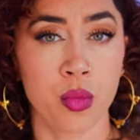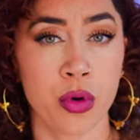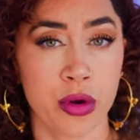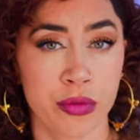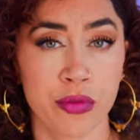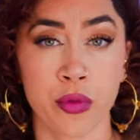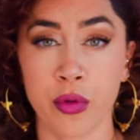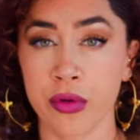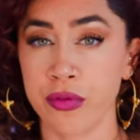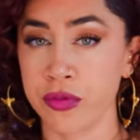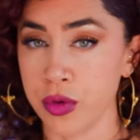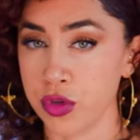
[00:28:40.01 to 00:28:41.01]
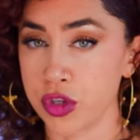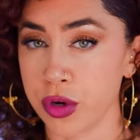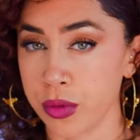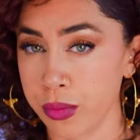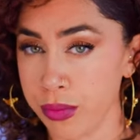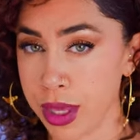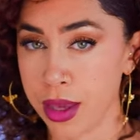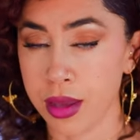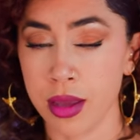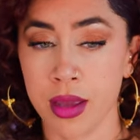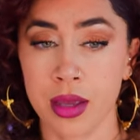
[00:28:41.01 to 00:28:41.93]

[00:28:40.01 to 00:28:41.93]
work for future me.